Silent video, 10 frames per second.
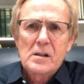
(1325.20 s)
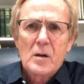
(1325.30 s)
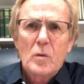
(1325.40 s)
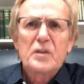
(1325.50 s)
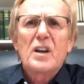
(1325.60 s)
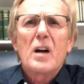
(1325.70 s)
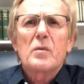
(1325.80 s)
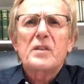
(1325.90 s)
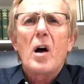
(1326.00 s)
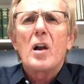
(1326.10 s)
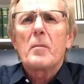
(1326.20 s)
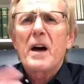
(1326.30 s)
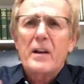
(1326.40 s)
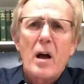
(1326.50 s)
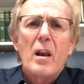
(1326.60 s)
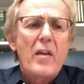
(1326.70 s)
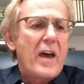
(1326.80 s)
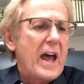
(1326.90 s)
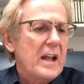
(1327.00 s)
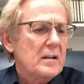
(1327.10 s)
Well, John was all about all of
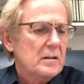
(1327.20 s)
that.